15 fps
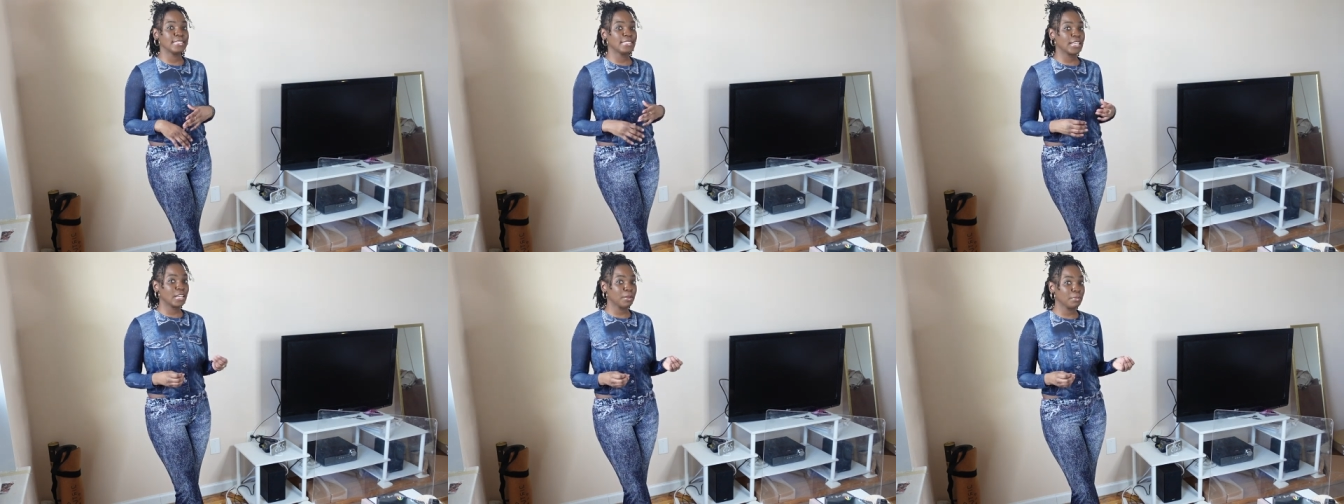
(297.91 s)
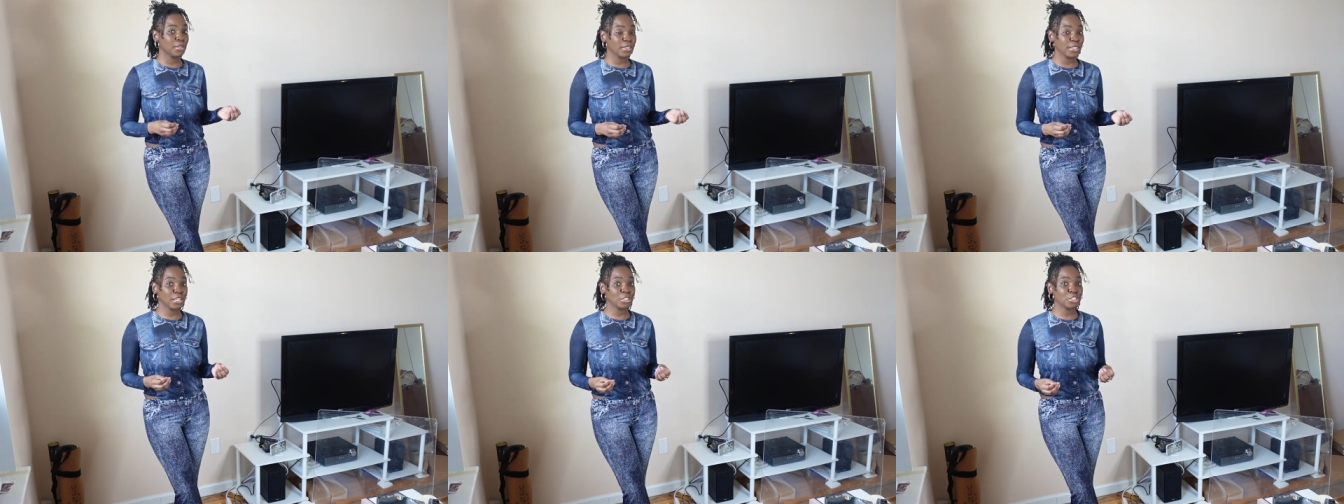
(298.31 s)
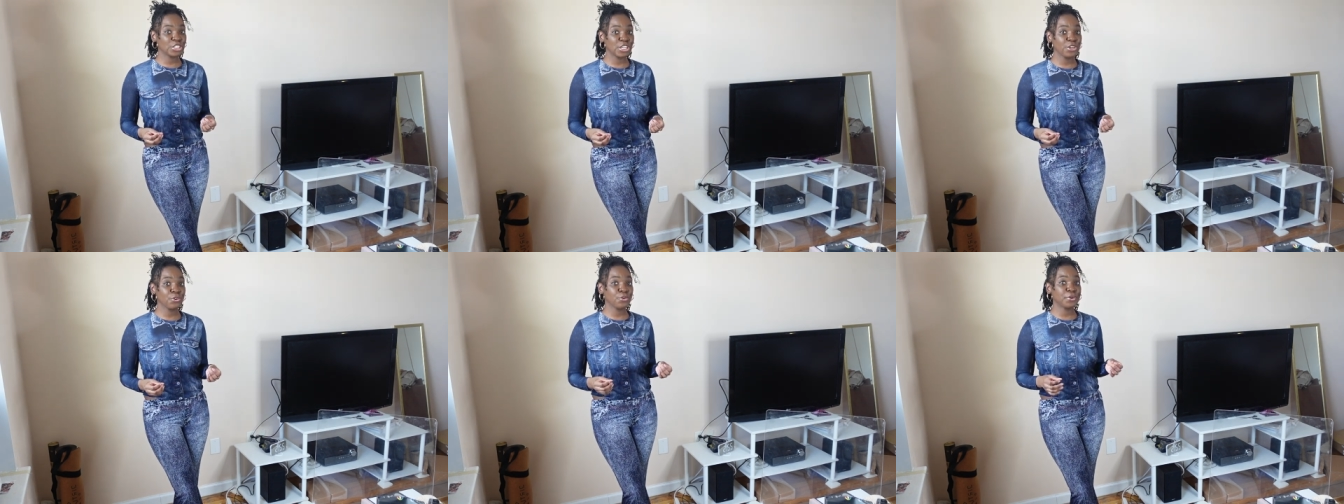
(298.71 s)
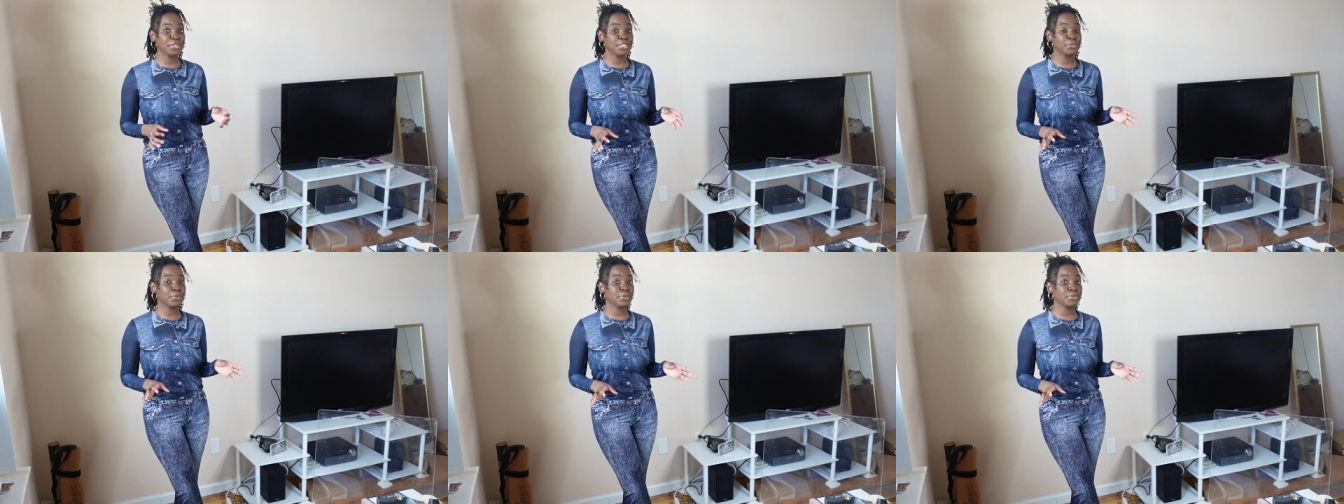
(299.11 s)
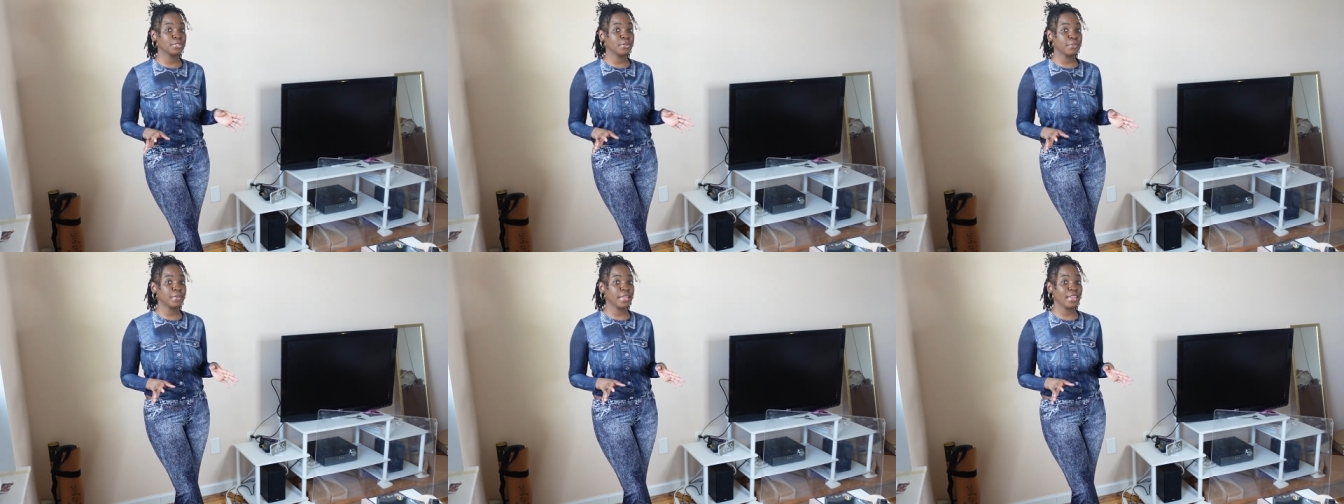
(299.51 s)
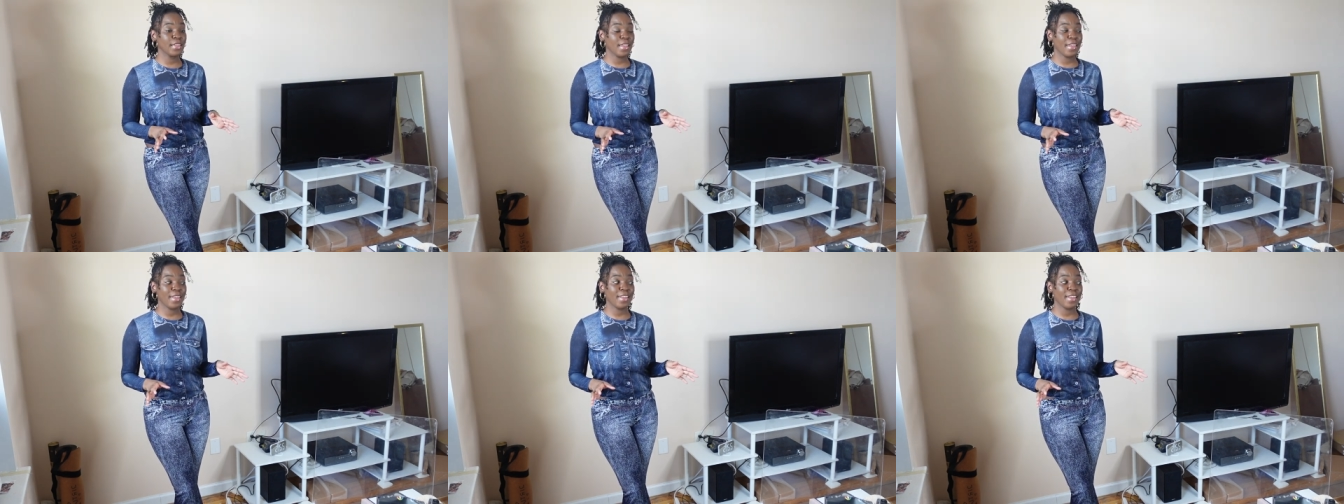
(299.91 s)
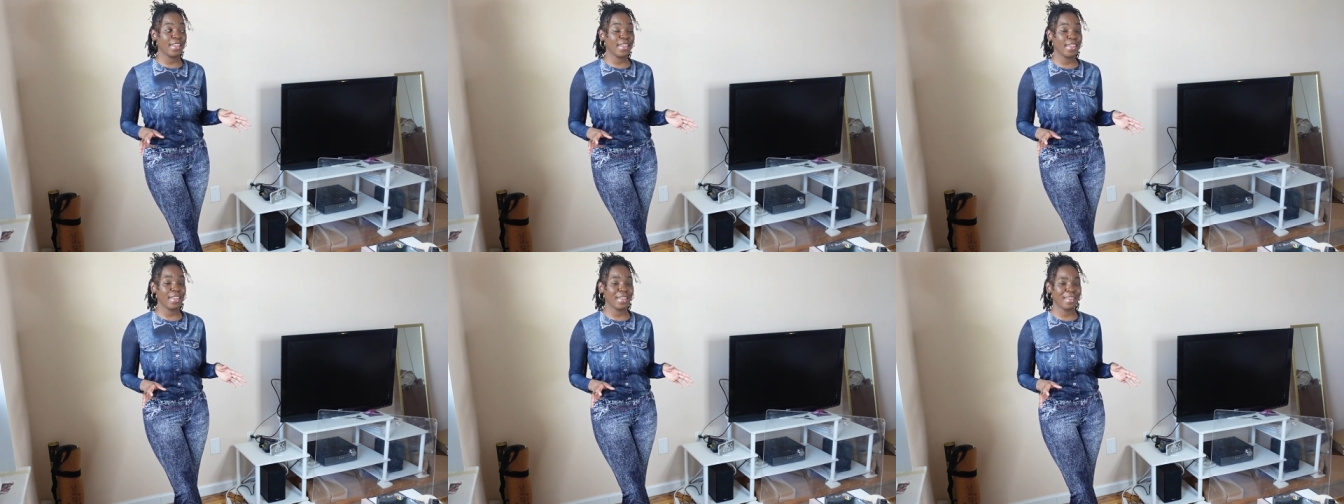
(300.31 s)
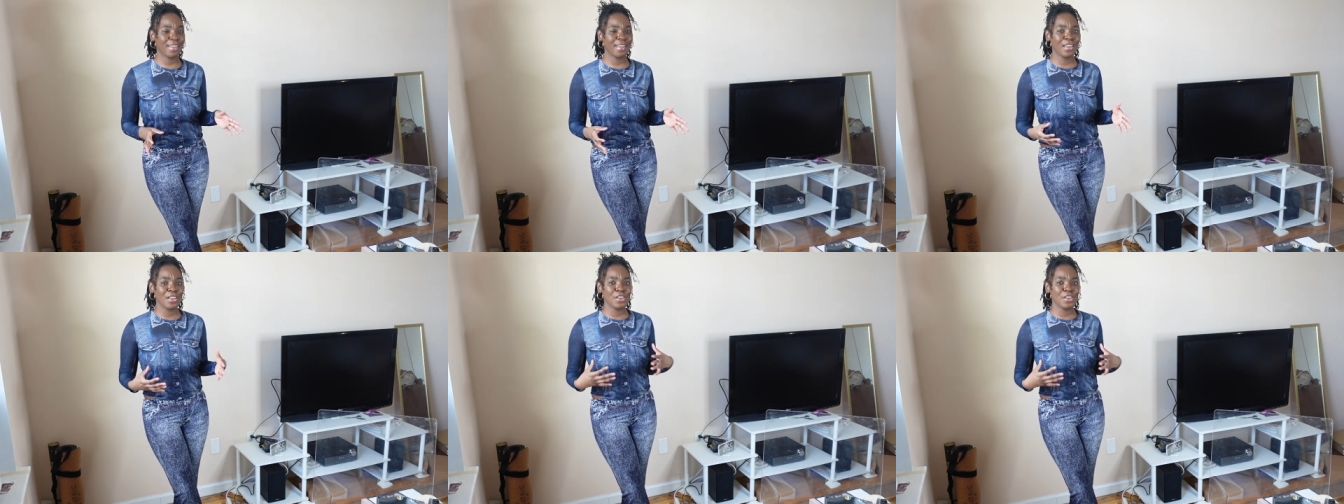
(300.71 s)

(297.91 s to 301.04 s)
denim looking shirt or it's supposed to be a,